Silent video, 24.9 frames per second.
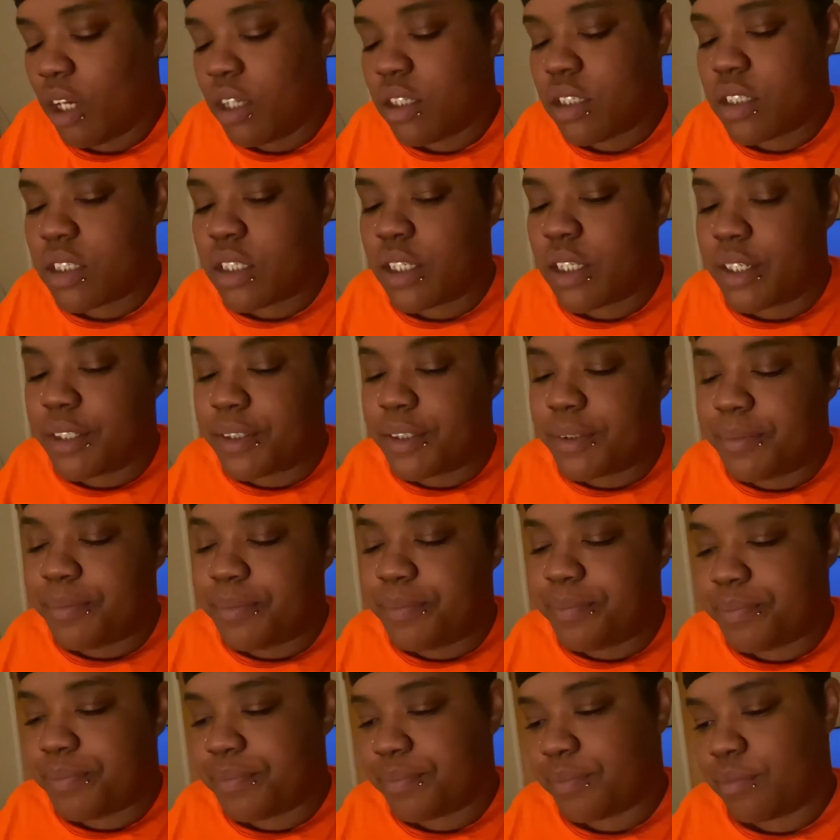so,
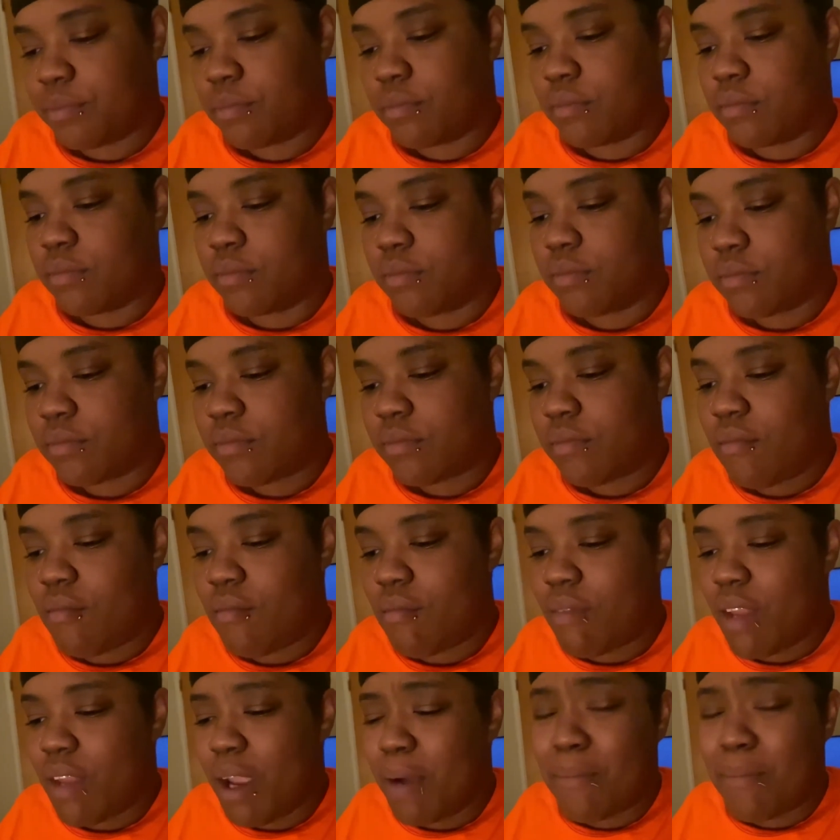
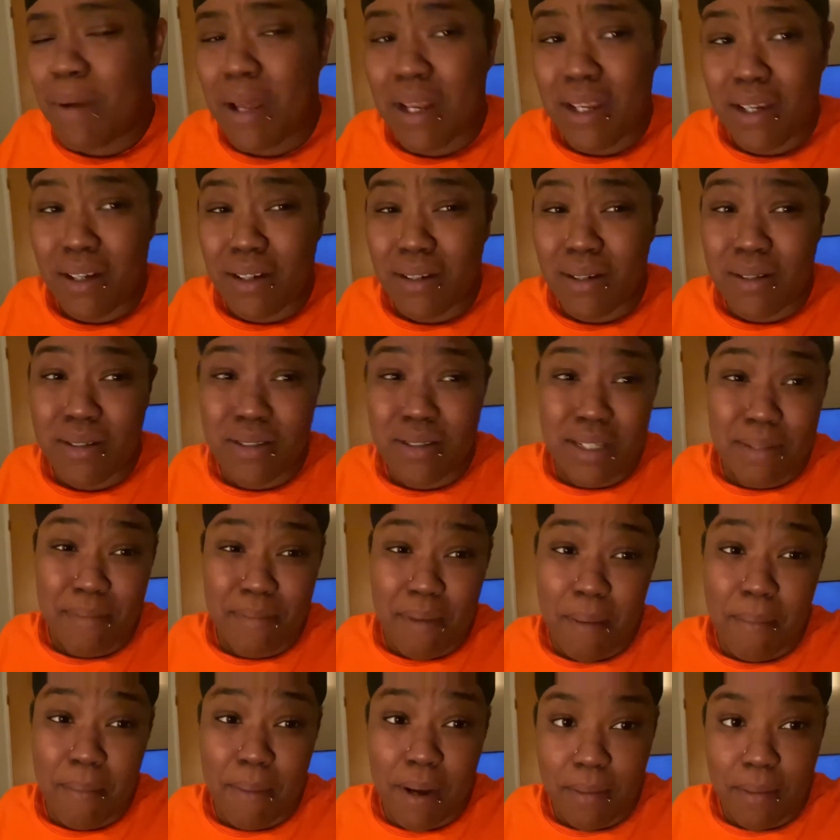I'm probably going to go see
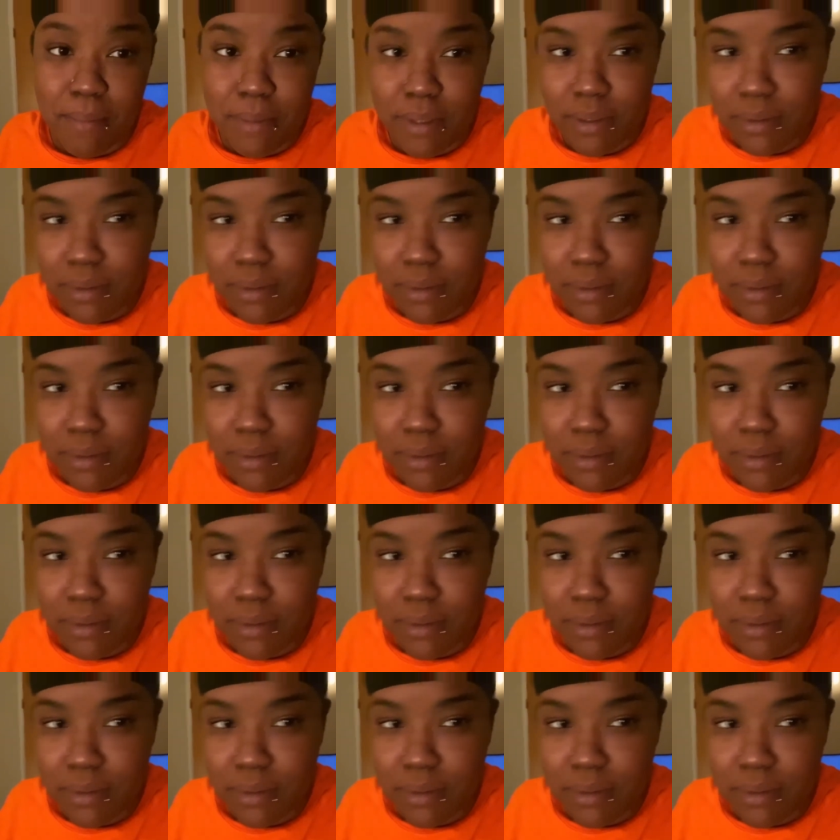my mama.